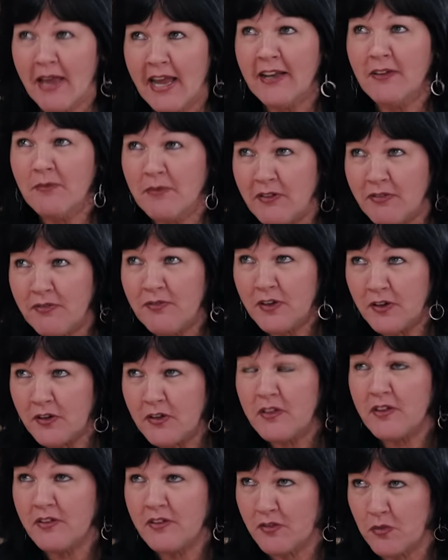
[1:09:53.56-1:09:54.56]
made me
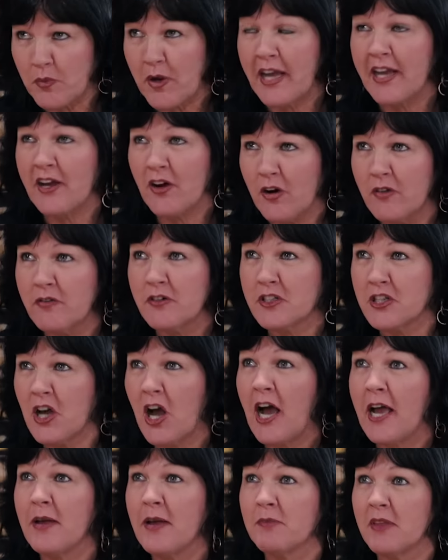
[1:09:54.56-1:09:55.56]
feel this way over
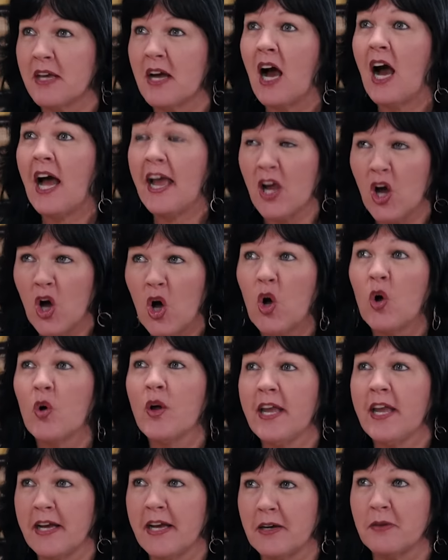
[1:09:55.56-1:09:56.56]
time, that I owe
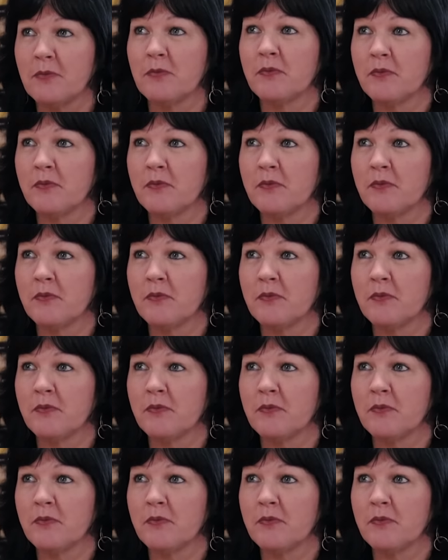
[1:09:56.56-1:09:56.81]
him.